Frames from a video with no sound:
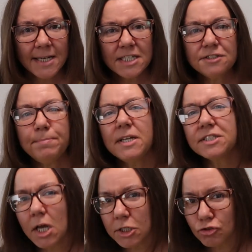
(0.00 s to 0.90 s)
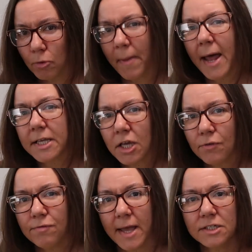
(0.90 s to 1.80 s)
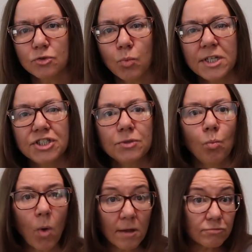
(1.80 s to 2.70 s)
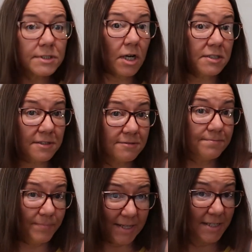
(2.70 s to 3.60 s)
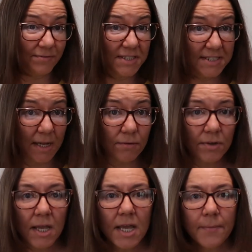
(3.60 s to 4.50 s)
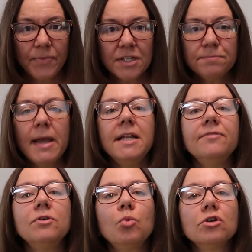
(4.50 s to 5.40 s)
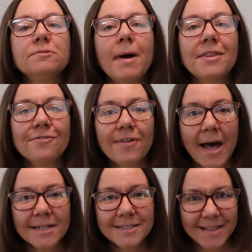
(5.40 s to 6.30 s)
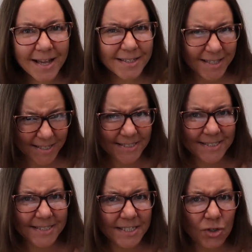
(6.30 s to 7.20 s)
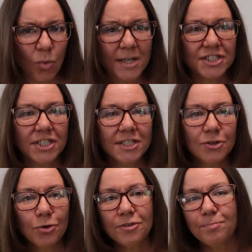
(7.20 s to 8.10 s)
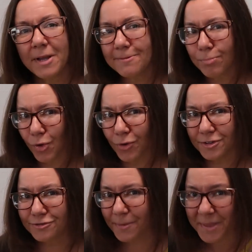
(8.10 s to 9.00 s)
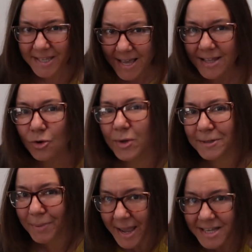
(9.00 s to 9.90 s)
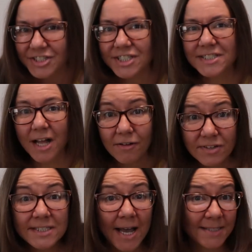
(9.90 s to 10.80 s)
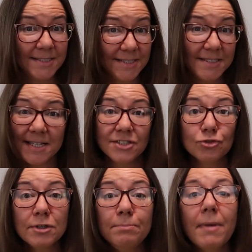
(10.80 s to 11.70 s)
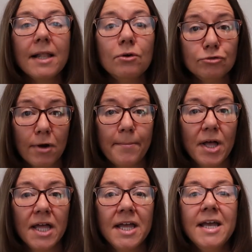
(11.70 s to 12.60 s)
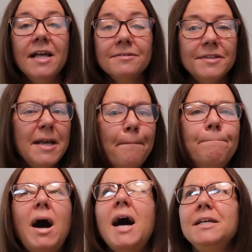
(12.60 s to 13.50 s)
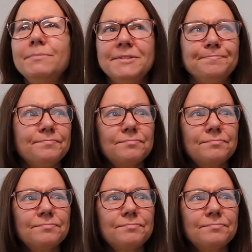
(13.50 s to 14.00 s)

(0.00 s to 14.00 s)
is based on a traumatic event, which, while reductive in and of itself, is made even worse by the fact that the incident in question could have been pulled from the yellowing pages of a 19th century melodrama. The embodiment